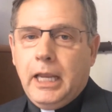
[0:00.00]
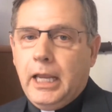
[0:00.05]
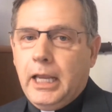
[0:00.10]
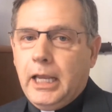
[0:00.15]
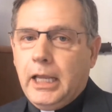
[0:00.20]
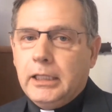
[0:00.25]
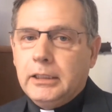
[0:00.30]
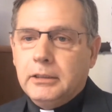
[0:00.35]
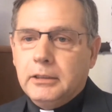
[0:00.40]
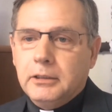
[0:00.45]

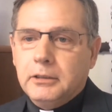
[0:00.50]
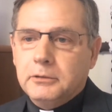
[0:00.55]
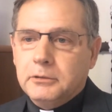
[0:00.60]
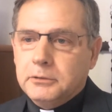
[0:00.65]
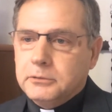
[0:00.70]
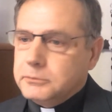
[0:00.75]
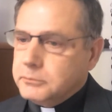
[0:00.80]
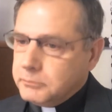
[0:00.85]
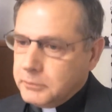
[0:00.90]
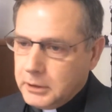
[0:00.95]
And
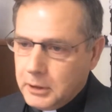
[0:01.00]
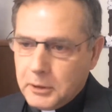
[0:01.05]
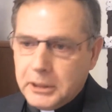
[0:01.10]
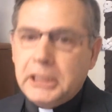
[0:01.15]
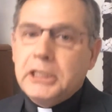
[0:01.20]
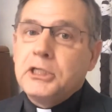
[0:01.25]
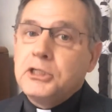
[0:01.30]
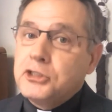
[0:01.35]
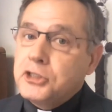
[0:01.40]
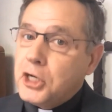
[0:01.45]

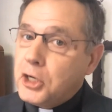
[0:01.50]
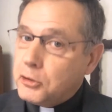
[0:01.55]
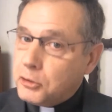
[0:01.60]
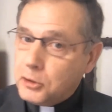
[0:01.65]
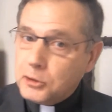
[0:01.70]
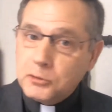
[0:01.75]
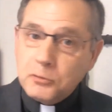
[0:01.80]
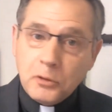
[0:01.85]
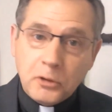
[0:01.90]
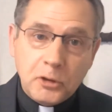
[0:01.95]
he can share
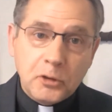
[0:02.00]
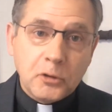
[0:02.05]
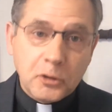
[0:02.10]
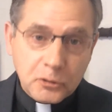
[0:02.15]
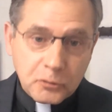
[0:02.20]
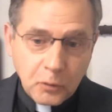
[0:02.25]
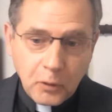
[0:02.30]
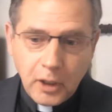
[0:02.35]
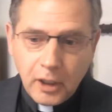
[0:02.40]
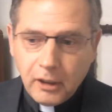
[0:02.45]
those with
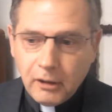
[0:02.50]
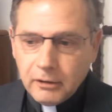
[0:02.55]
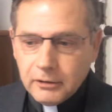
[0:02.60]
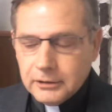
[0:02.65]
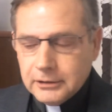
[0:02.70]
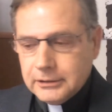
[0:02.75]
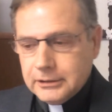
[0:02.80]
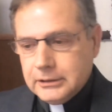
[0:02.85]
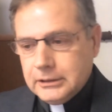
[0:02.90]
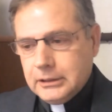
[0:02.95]
you as well.
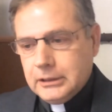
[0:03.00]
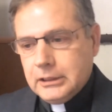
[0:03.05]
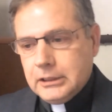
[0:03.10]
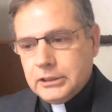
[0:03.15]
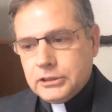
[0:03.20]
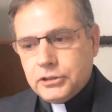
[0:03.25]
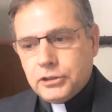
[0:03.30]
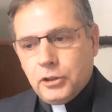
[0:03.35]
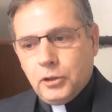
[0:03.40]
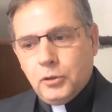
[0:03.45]

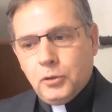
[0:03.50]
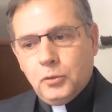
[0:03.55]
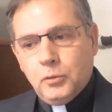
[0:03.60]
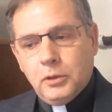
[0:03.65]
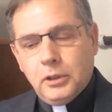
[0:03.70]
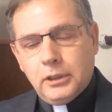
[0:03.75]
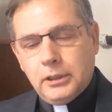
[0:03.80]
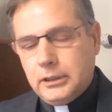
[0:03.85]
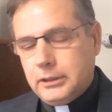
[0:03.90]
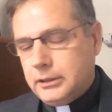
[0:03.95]

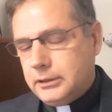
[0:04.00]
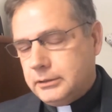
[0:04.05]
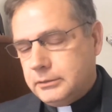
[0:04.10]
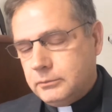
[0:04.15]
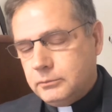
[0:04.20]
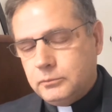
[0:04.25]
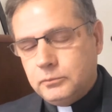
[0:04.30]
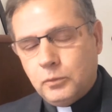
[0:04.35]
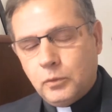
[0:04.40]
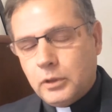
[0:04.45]
So
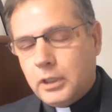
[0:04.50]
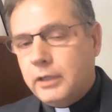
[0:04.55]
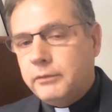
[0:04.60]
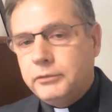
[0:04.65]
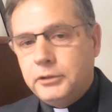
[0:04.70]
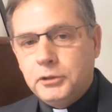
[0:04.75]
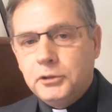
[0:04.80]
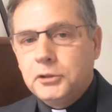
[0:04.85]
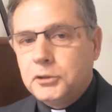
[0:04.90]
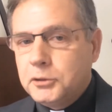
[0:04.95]

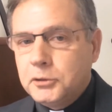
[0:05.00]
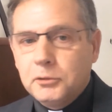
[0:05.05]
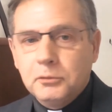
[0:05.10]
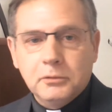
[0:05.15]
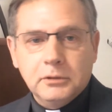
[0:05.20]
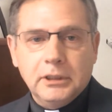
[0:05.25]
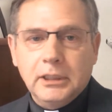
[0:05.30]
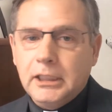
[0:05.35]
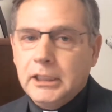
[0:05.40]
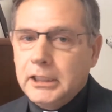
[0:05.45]
whatever you
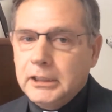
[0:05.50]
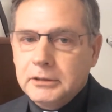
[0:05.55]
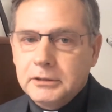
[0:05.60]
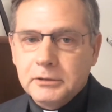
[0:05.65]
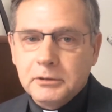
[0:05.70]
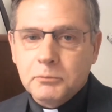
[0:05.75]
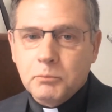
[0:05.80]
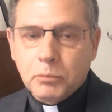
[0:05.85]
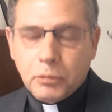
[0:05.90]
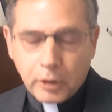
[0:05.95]
do,
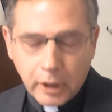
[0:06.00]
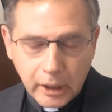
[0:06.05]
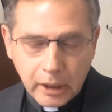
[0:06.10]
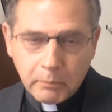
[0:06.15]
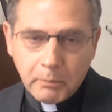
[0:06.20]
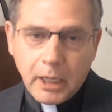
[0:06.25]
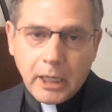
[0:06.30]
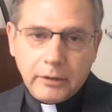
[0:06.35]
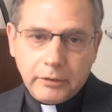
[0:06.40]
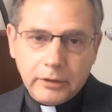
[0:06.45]

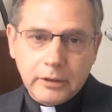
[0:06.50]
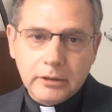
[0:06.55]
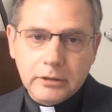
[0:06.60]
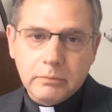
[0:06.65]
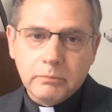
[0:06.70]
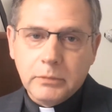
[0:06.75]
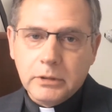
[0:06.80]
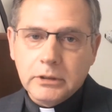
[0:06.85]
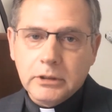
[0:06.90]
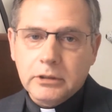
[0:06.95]
pray about
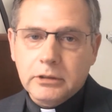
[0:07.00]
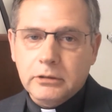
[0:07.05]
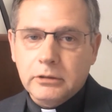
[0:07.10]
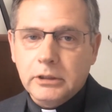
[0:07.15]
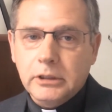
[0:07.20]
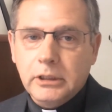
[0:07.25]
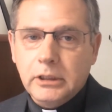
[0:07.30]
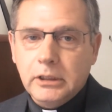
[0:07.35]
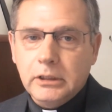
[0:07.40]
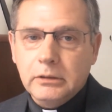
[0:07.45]
this
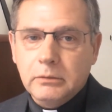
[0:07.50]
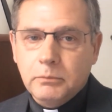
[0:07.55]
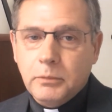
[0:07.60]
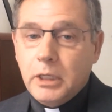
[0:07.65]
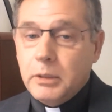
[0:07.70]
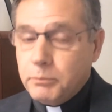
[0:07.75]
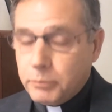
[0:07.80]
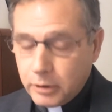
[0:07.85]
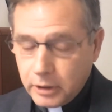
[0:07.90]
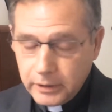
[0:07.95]
ministry
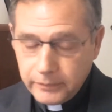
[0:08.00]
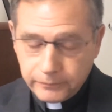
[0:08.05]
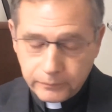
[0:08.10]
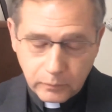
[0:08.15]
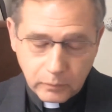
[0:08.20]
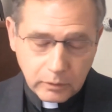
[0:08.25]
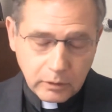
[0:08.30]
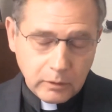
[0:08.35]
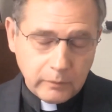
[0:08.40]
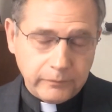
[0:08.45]
and pray
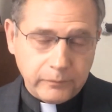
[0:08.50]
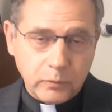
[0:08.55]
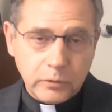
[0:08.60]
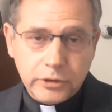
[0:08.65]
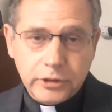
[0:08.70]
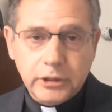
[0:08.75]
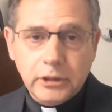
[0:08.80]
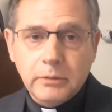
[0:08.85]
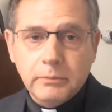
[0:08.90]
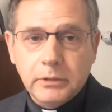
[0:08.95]

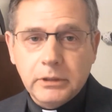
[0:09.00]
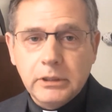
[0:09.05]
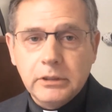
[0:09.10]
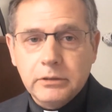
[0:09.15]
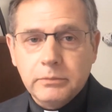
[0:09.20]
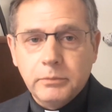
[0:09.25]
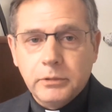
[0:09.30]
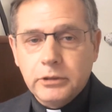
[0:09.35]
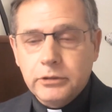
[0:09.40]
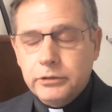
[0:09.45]
for Jim and
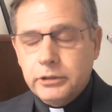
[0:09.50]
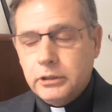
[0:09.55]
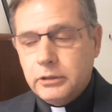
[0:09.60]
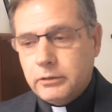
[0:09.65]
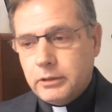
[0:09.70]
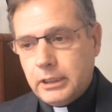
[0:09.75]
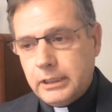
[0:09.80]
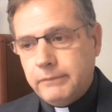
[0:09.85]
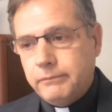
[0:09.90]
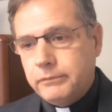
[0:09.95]
his
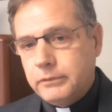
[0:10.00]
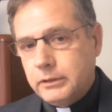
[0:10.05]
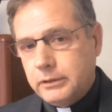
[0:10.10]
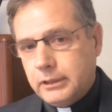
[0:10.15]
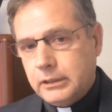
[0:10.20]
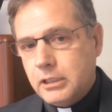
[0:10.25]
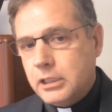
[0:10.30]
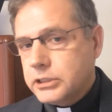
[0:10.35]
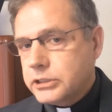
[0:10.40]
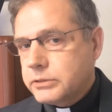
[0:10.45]
ministry. They've
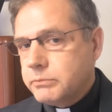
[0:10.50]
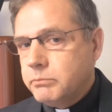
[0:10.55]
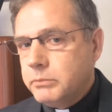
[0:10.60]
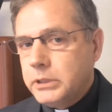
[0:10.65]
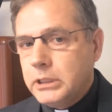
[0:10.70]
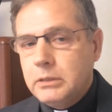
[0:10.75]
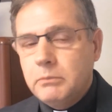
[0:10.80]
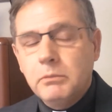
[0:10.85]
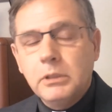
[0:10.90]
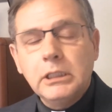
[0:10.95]
touched
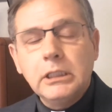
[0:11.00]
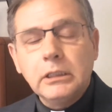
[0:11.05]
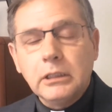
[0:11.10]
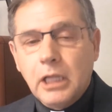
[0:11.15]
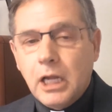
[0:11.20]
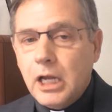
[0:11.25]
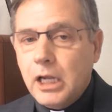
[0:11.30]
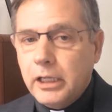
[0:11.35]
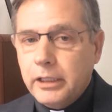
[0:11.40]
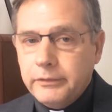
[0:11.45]
many, many
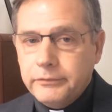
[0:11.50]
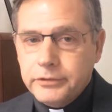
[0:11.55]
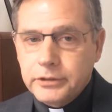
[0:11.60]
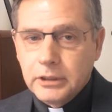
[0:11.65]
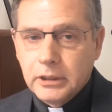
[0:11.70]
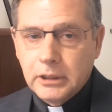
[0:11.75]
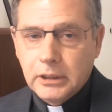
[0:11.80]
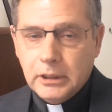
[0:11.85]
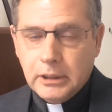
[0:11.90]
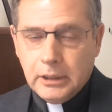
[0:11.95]
lives